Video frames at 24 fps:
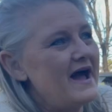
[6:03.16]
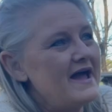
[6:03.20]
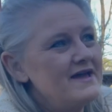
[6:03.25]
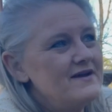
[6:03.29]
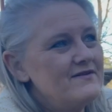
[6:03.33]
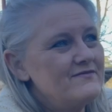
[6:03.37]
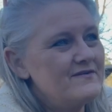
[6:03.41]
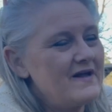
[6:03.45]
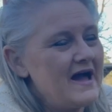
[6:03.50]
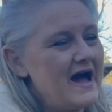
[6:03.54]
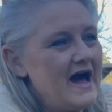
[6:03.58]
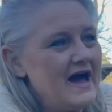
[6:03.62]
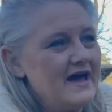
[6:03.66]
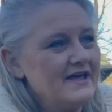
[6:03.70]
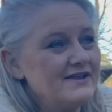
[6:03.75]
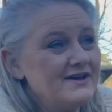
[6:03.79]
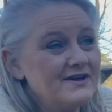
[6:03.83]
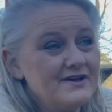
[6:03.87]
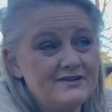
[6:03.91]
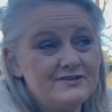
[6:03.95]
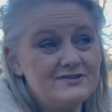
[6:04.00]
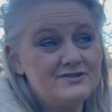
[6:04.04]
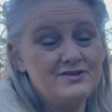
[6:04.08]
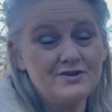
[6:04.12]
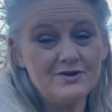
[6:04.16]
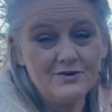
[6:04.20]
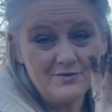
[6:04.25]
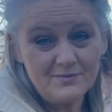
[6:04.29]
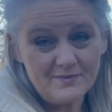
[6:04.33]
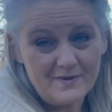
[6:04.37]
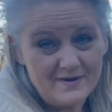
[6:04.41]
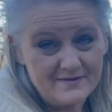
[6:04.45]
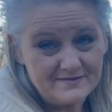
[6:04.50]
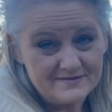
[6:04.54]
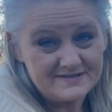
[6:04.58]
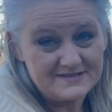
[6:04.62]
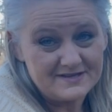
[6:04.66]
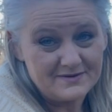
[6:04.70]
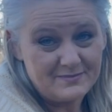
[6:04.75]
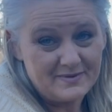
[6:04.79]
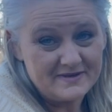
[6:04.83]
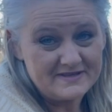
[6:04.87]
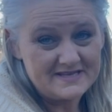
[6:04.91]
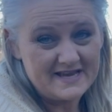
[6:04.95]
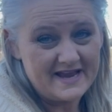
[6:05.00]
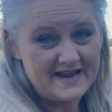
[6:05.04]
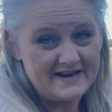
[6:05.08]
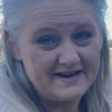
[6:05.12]
have got 2 rows of
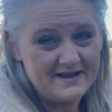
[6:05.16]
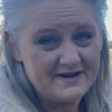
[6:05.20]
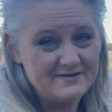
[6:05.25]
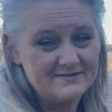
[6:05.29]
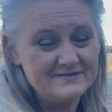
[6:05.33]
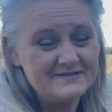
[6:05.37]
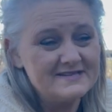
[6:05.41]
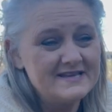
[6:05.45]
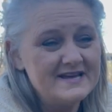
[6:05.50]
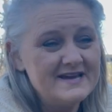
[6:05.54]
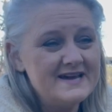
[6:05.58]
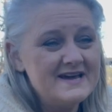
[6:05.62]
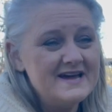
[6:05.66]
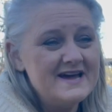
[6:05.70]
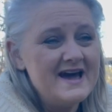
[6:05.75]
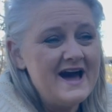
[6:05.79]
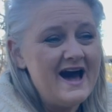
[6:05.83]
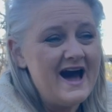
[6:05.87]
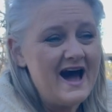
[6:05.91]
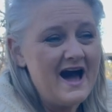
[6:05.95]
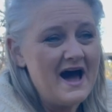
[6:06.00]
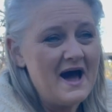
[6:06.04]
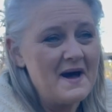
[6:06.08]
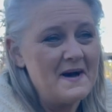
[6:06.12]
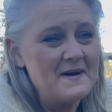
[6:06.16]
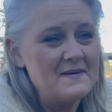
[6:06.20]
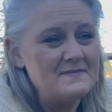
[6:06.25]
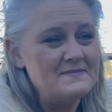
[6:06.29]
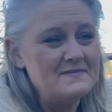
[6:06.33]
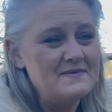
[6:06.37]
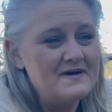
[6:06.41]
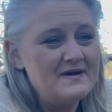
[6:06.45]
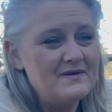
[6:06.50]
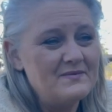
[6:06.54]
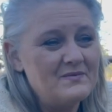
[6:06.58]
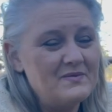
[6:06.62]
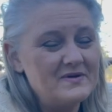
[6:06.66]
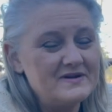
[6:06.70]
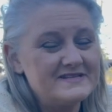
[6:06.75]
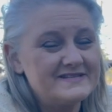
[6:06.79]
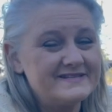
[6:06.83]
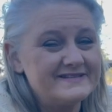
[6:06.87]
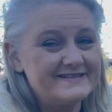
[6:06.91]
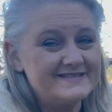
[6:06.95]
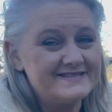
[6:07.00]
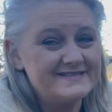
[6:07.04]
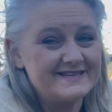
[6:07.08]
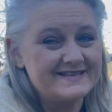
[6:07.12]
potatoes, which
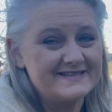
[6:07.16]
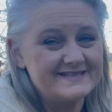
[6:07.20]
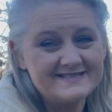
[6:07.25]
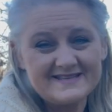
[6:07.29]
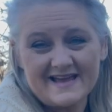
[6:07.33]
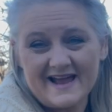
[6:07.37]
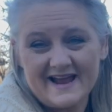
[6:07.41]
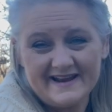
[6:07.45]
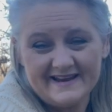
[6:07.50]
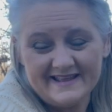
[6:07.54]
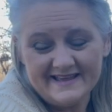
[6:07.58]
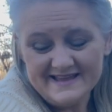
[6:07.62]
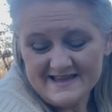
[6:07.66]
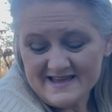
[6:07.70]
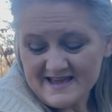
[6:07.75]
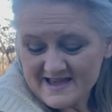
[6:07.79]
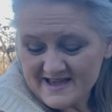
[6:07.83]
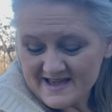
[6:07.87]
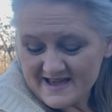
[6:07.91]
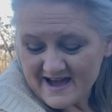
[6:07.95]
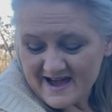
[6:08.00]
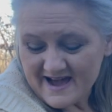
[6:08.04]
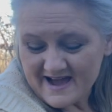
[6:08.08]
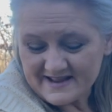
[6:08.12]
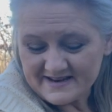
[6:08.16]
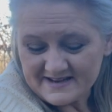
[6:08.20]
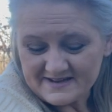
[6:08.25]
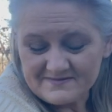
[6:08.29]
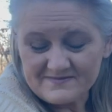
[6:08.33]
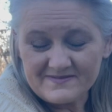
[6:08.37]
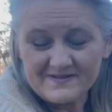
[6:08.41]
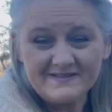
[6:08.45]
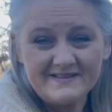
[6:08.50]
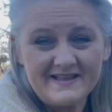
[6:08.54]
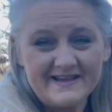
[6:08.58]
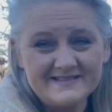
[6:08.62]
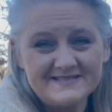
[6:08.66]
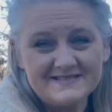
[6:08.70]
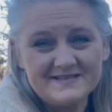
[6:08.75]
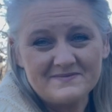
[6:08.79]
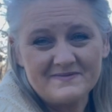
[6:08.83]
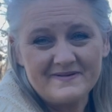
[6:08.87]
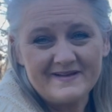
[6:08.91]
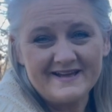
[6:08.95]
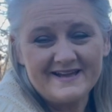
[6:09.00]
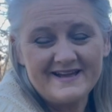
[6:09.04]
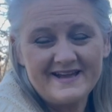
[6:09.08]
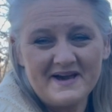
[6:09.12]
is exciting. I didn't realize that
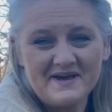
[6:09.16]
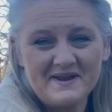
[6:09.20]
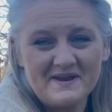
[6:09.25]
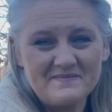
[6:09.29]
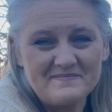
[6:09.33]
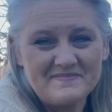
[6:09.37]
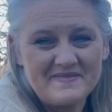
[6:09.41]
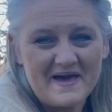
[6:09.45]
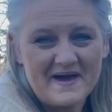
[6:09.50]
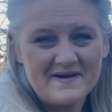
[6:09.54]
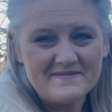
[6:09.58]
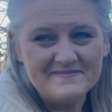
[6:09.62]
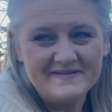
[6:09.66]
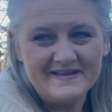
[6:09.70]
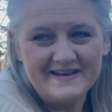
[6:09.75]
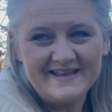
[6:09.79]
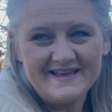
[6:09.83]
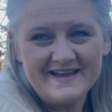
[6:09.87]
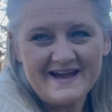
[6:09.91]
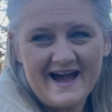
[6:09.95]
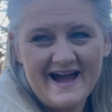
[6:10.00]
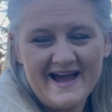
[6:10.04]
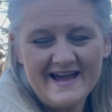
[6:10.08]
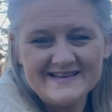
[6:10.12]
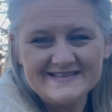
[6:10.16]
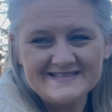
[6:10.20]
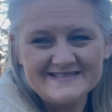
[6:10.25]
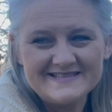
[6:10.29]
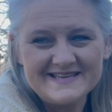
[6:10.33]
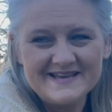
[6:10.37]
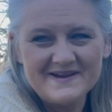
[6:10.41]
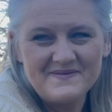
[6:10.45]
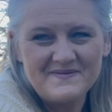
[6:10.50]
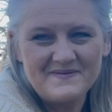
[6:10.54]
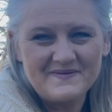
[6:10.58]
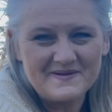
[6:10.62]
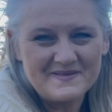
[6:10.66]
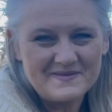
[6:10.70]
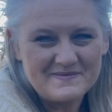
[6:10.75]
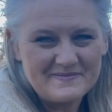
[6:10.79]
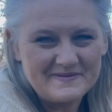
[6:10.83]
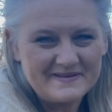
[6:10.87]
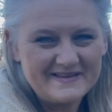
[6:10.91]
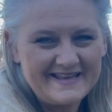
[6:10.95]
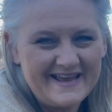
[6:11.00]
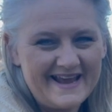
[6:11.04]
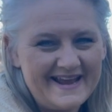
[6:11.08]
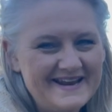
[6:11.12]
we had cut up that many eyes for the
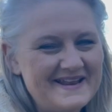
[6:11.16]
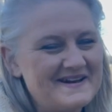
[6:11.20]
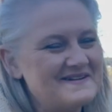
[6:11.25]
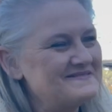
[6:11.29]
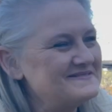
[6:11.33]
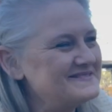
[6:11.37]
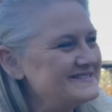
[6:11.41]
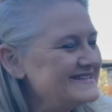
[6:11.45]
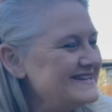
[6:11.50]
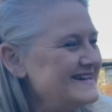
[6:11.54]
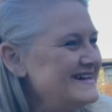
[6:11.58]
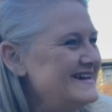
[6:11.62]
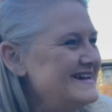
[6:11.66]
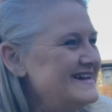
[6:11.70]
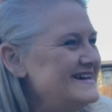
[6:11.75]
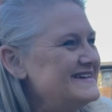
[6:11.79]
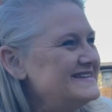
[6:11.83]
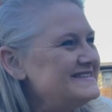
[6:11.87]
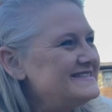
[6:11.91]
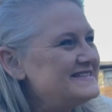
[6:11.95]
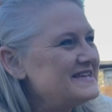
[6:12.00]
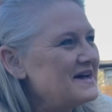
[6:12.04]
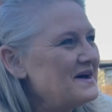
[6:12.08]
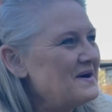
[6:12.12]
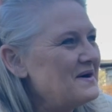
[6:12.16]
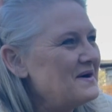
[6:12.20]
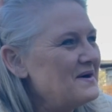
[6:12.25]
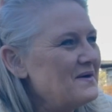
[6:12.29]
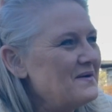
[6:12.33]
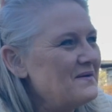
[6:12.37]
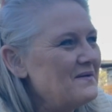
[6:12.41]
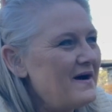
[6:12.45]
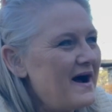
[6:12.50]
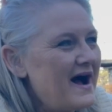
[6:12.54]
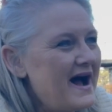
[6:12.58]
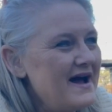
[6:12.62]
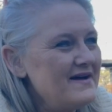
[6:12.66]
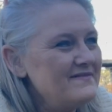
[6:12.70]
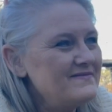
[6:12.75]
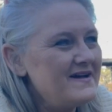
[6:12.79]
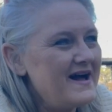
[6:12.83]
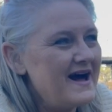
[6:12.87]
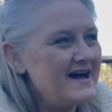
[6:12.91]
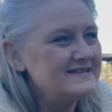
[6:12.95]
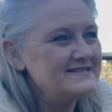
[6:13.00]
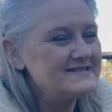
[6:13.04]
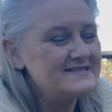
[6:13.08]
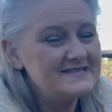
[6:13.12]
potatoes. So I've
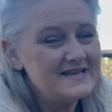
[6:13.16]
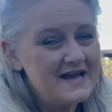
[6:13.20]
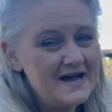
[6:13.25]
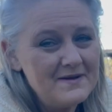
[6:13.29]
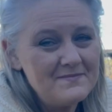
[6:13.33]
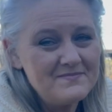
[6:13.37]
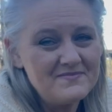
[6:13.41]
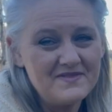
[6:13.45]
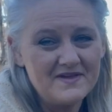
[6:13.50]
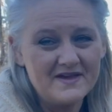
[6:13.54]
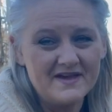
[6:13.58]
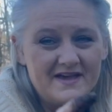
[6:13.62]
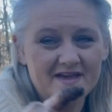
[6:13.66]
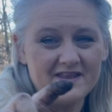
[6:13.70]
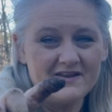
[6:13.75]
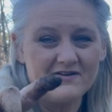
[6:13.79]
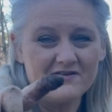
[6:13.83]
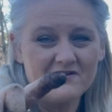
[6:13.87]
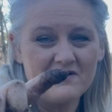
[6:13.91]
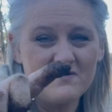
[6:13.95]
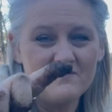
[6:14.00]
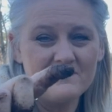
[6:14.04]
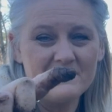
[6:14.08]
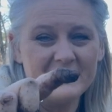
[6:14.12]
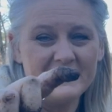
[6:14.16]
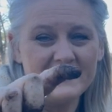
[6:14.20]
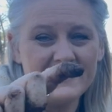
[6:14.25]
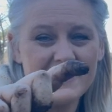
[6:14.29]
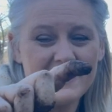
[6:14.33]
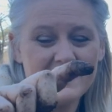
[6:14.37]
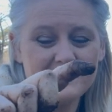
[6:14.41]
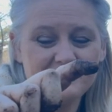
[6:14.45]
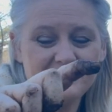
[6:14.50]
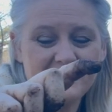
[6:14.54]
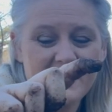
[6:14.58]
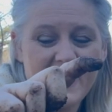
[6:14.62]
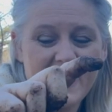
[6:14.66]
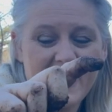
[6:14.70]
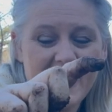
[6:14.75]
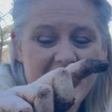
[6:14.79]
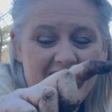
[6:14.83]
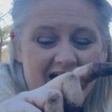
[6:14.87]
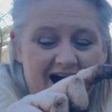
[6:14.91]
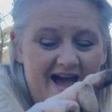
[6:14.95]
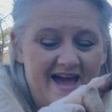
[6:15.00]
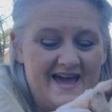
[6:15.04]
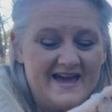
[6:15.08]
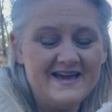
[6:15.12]
got some that are already up that
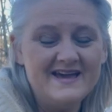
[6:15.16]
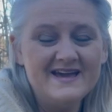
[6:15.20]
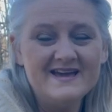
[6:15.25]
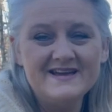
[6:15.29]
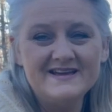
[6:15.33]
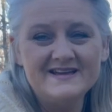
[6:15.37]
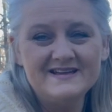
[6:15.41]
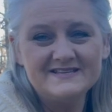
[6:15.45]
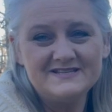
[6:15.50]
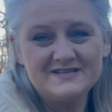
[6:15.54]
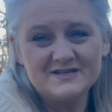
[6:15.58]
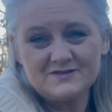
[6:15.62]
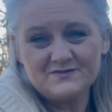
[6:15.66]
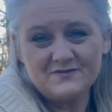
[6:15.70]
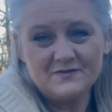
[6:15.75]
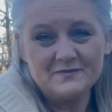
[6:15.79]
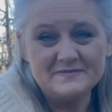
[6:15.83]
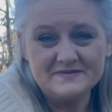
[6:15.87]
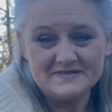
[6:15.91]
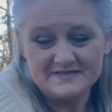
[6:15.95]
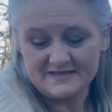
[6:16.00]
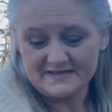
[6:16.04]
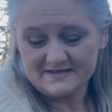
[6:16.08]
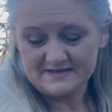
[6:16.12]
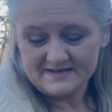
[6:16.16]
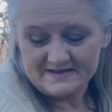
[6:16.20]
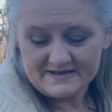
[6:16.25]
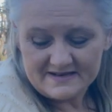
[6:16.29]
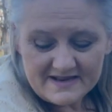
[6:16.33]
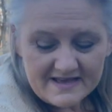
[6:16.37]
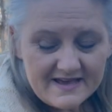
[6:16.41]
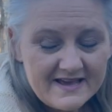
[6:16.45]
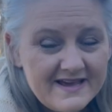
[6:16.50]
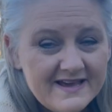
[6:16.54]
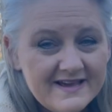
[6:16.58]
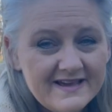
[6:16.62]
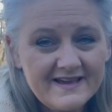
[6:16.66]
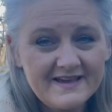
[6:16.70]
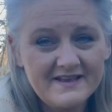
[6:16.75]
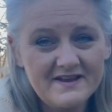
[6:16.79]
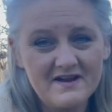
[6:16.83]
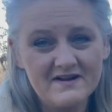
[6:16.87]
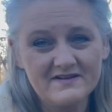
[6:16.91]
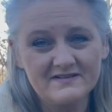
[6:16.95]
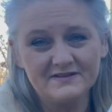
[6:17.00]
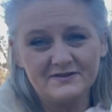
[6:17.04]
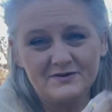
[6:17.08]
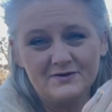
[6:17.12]
high just from sitting in
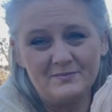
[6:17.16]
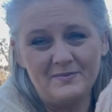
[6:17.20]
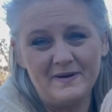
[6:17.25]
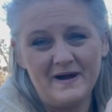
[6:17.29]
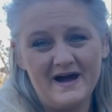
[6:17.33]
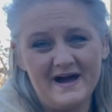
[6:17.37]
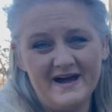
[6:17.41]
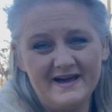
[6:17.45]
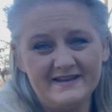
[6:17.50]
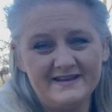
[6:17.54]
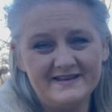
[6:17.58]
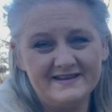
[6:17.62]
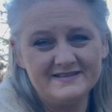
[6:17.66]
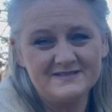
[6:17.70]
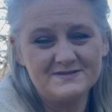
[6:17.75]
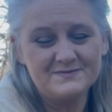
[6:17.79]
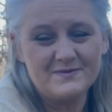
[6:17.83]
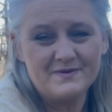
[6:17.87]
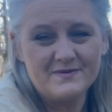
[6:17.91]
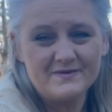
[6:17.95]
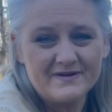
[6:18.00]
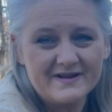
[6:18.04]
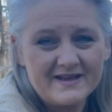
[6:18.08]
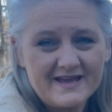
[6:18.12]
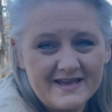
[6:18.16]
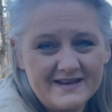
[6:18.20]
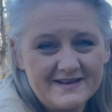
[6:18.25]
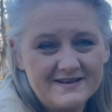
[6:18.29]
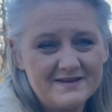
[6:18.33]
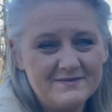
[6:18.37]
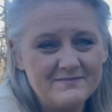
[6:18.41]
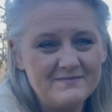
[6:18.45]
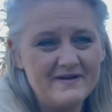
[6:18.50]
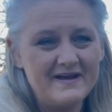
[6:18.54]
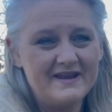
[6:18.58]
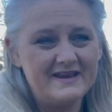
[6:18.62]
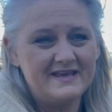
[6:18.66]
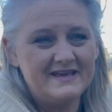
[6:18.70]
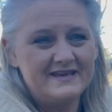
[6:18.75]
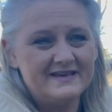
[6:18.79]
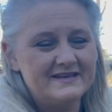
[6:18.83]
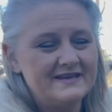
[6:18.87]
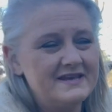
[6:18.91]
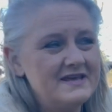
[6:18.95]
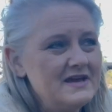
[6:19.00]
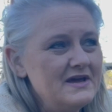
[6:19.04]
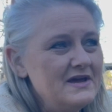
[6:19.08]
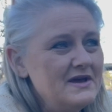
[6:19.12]
our little pot as we were getting them ready.
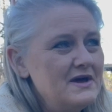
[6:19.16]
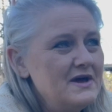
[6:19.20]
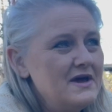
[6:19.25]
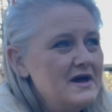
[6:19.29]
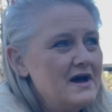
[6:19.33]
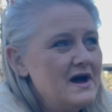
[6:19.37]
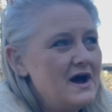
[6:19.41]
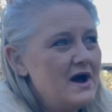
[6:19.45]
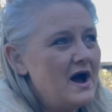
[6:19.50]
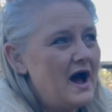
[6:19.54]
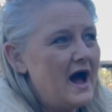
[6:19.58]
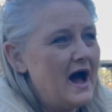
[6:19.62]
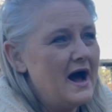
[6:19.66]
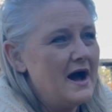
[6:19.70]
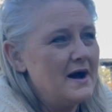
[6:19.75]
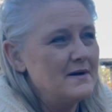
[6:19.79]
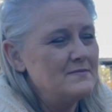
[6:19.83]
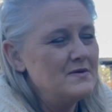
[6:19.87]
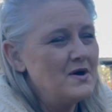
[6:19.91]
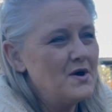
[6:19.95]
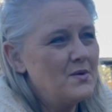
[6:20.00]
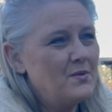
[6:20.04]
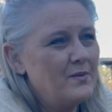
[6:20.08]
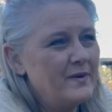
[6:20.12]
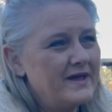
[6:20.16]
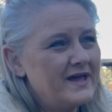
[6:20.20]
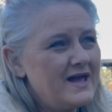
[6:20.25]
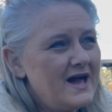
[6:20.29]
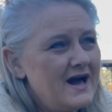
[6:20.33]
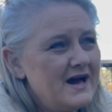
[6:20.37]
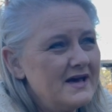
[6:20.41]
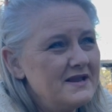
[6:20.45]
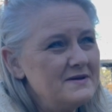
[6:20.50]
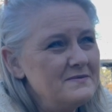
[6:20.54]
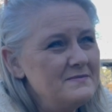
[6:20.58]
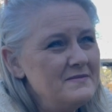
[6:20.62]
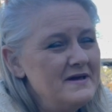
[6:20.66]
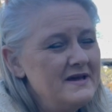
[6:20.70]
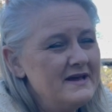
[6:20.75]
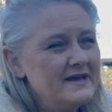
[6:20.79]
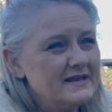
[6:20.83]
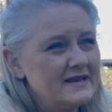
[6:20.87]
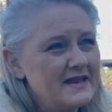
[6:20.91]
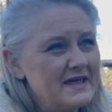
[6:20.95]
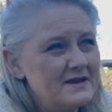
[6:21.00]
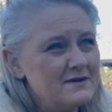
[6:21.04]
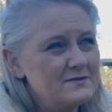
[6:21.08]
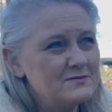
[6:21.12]
And we cut them
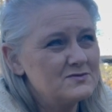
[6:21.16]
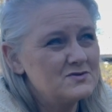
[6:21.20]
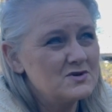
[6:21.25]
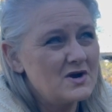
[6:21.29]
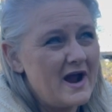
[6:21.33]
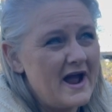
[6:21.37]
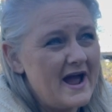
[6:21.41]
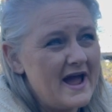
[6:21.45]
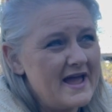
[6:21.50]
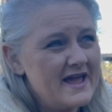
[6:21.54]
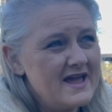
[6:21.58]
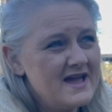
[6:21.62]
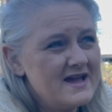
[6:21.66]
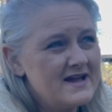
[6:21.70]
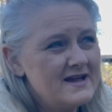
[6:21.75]
and let them dry